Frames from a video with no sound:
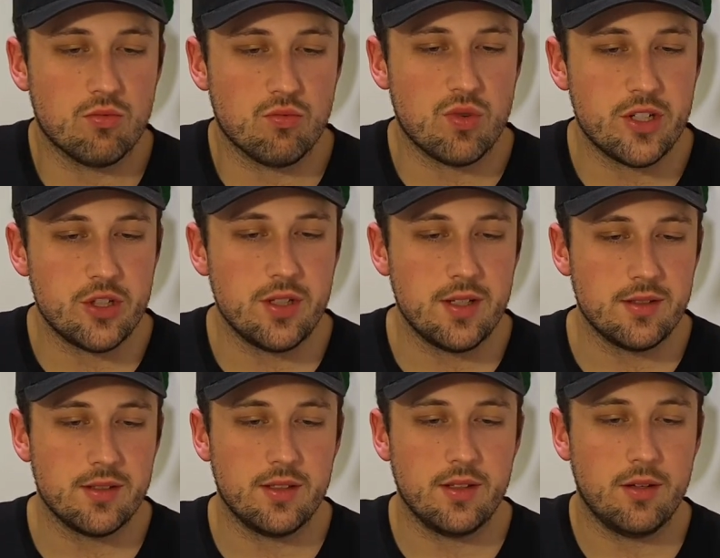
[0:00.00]
richness
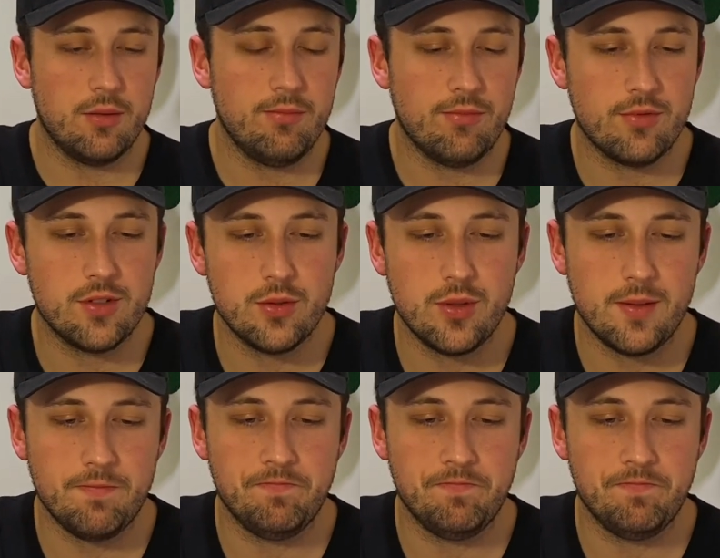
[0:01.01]
and oomph to it.